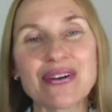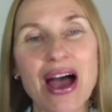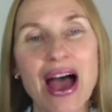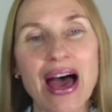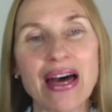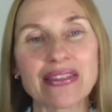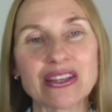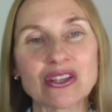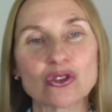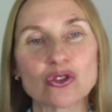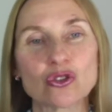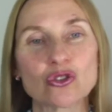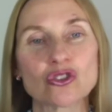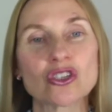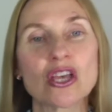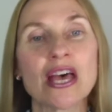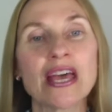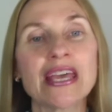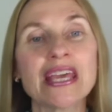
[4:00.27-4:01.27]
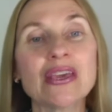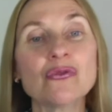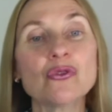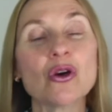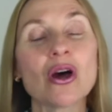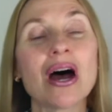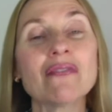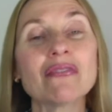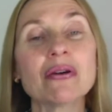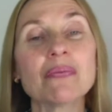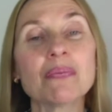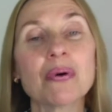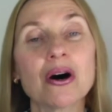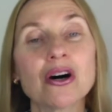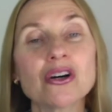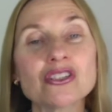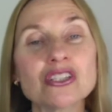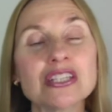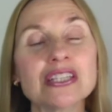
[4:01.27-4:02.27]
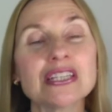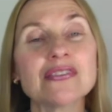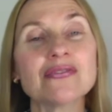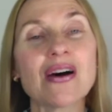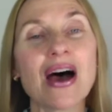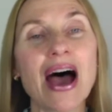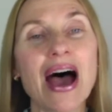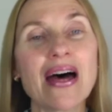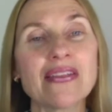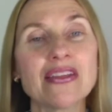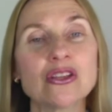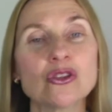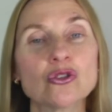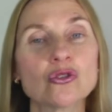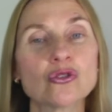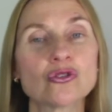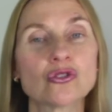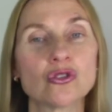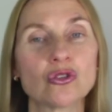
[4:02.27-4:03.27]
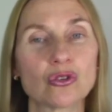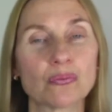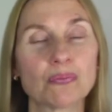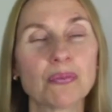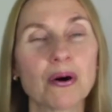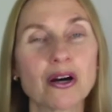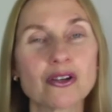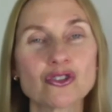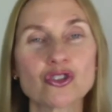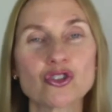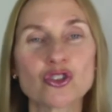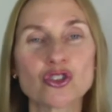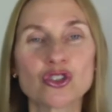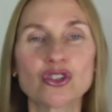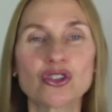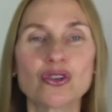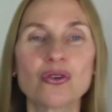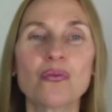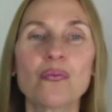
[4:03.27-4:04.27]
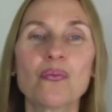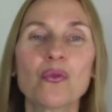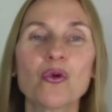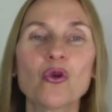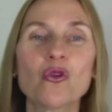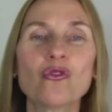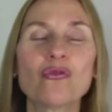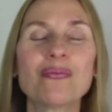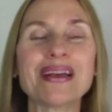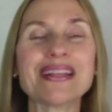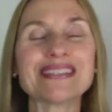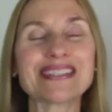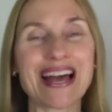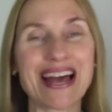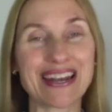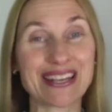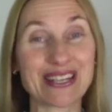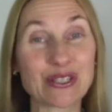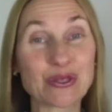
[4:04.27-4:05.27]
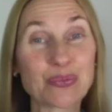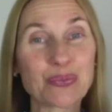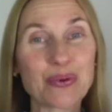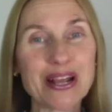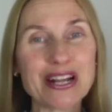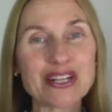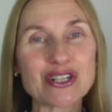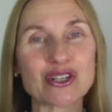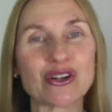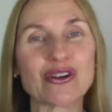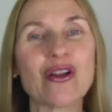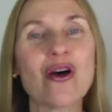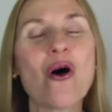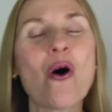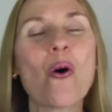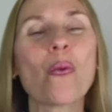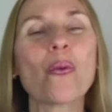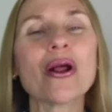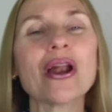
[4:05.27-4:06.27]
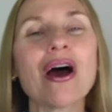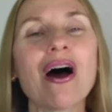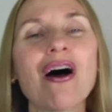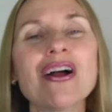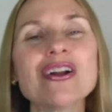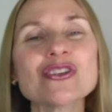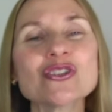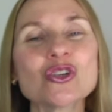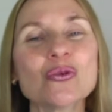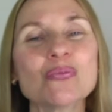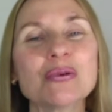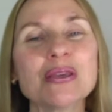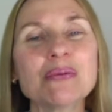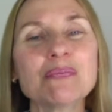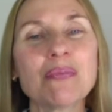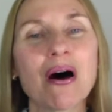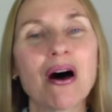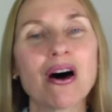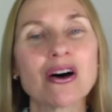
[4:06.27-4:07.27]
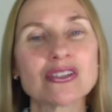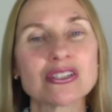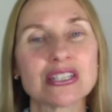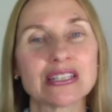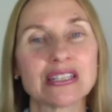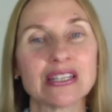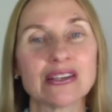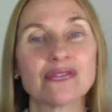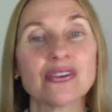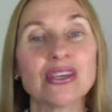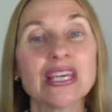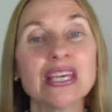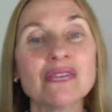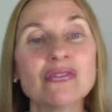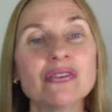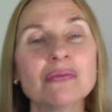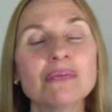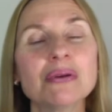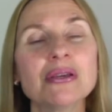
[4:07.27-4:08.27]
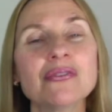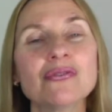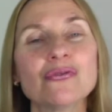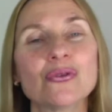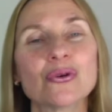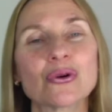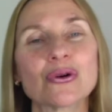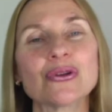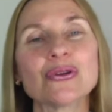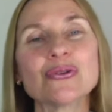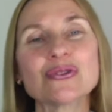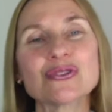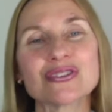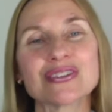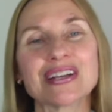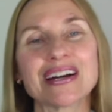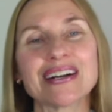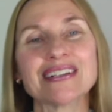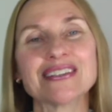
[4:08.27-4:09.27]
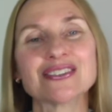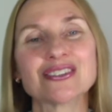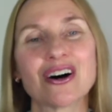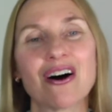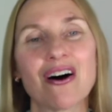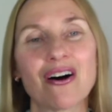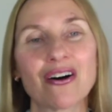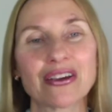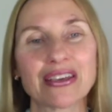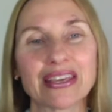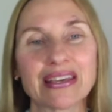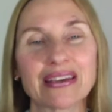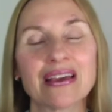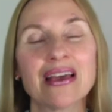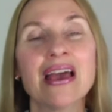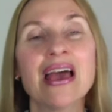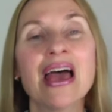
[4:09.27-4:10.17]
attitudes. If you have a positive attitude, your posture, movements, and expression will also be positive even before you start talking.